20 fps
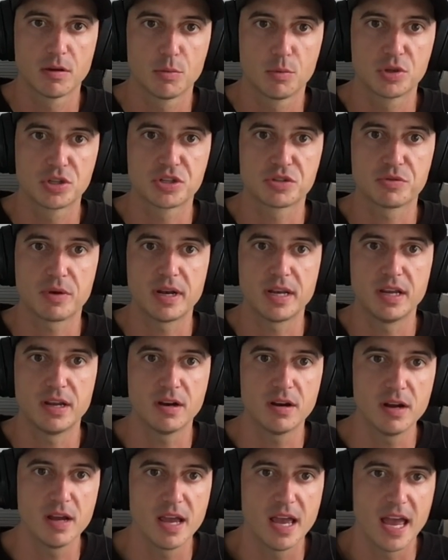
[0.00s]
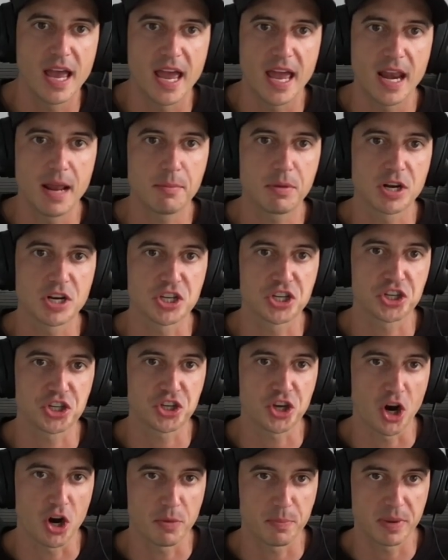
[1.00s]
which is right here, and I'm gonna
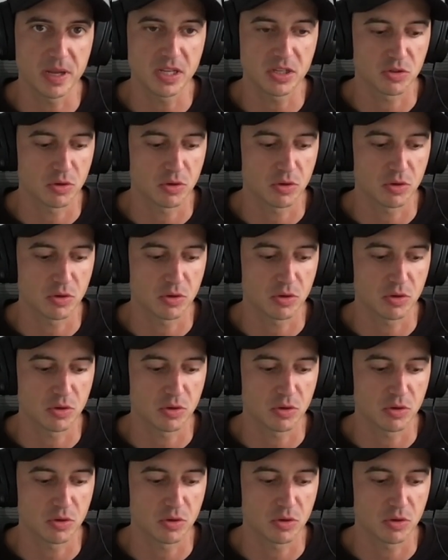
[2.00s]
sharp it.